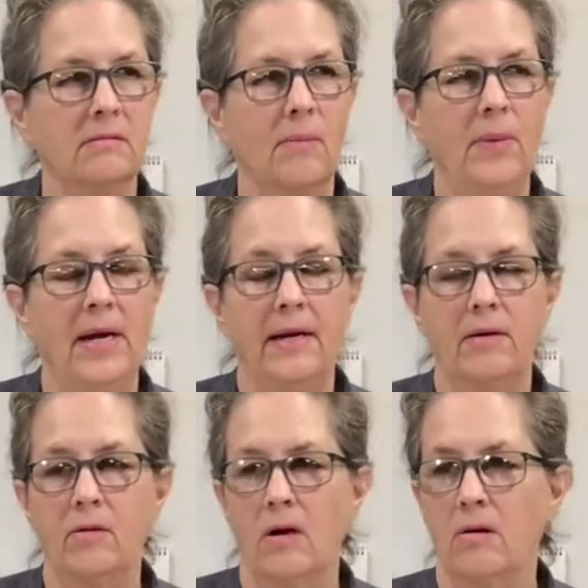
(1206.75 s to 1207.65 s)

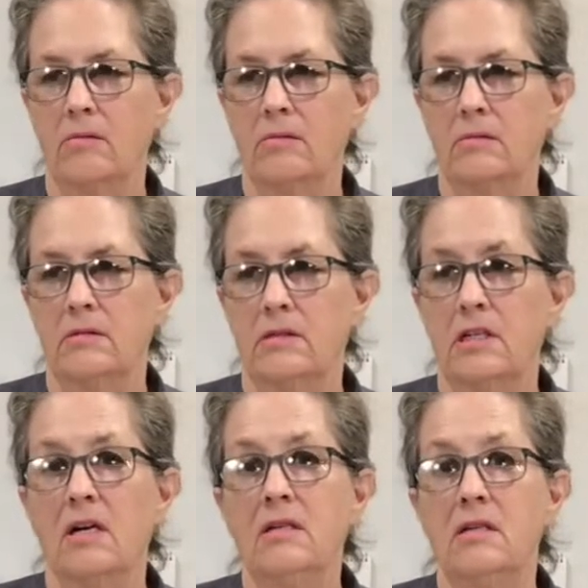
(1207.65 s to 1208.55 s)
background,
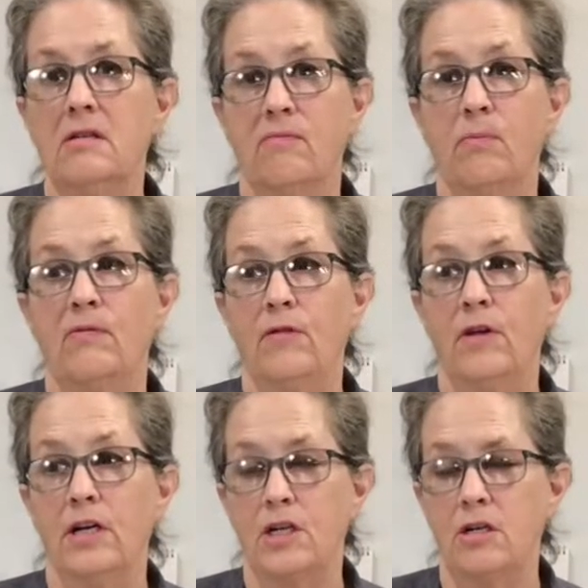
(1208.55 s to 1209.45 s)
tons of
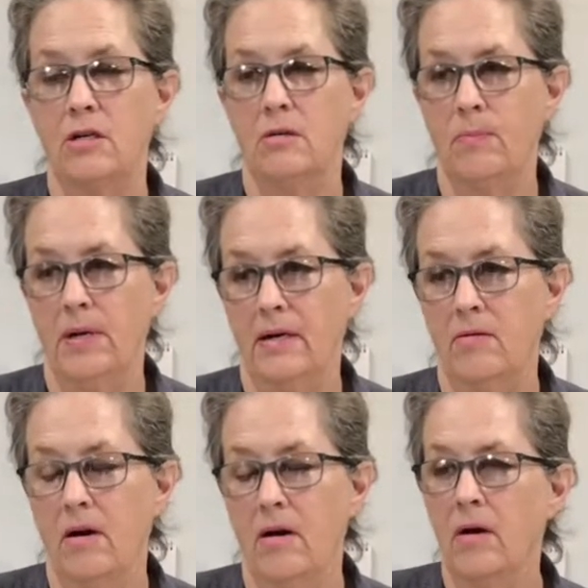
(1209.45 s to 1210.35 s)
professional background.